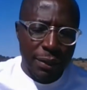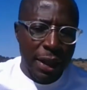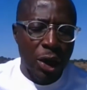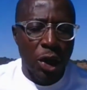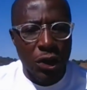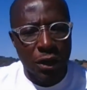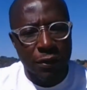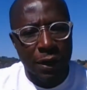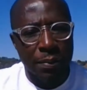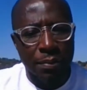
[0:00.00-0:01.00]
They got rid
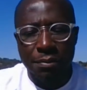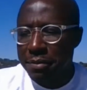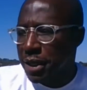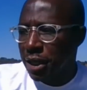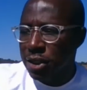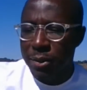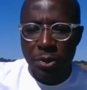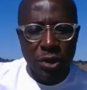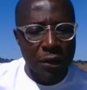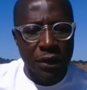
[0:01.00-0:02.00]
of him, either
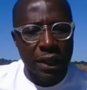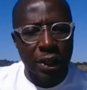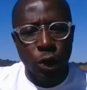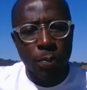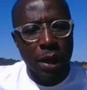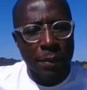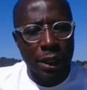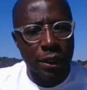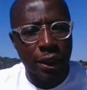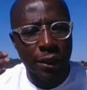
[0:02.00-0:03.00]
temporarily or
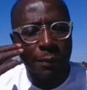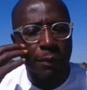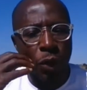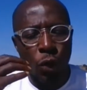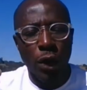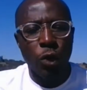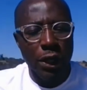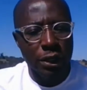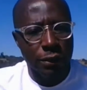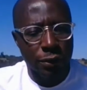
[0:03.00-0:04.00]
permanently. We're
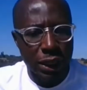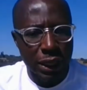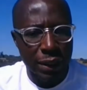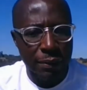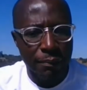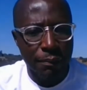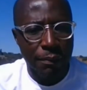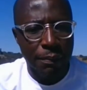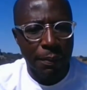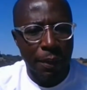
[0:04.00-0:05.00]
waiting for that.
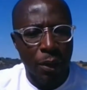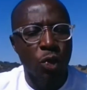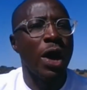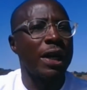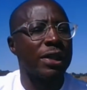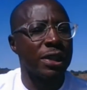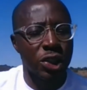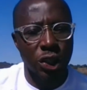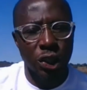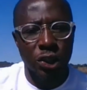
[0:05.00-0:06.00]
Why is the
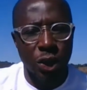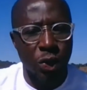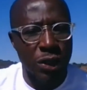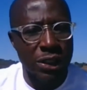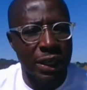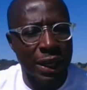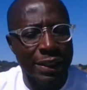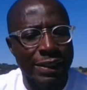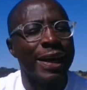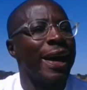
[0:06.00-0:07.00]
church always the
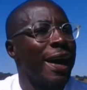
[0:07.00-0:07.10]
last?